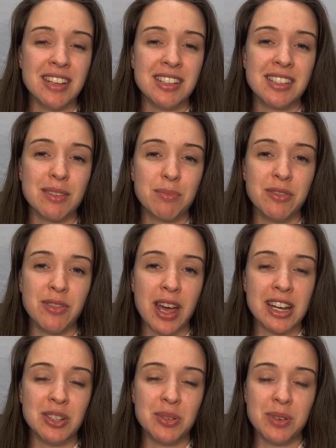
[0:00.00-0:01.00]
does
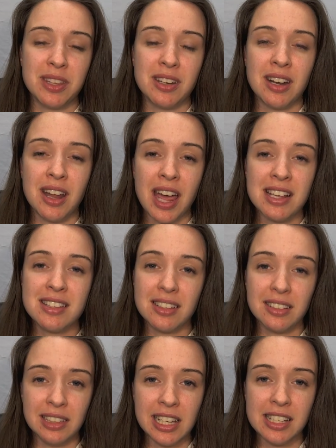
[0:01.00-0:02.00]
provide you with a
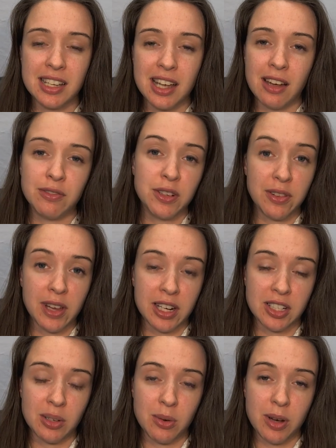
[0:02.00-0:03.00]
nice list of
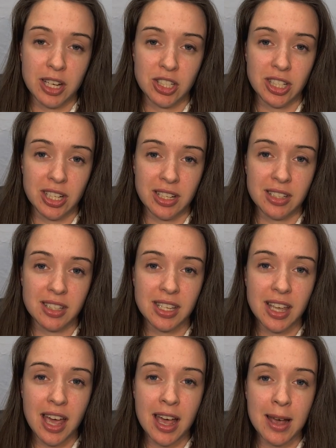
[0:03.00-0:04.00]
reflection
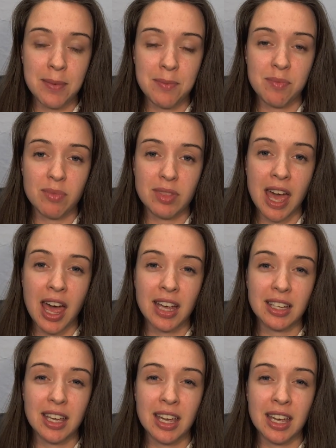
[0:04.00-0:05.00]
questions
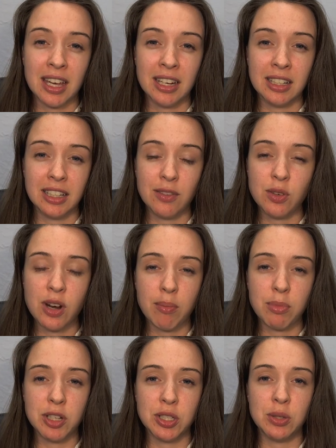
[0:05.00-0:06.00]
that can give
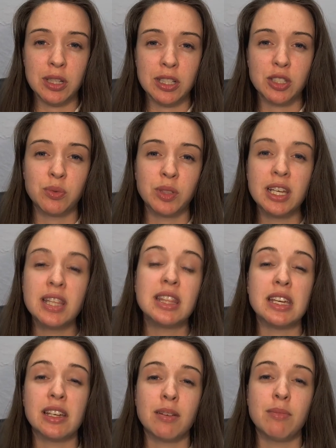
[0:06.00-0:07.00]
you an opportunity to
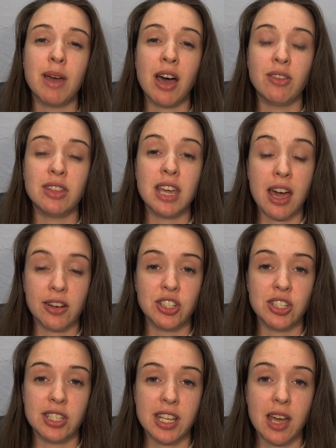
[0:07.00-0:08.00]
really think about the
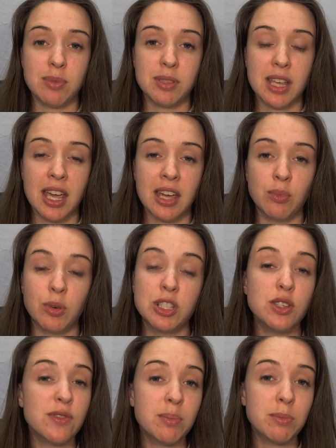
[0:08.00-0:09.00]
action steps.
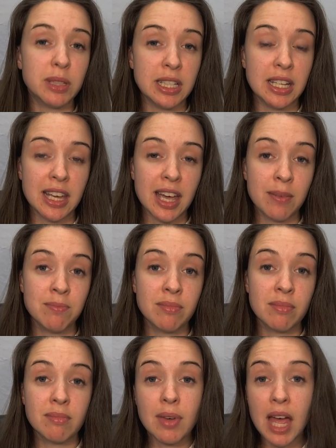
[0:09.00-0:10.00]
And once you've completed
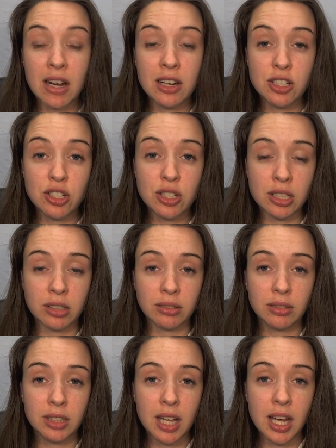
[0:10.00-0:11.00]
them, how did you do?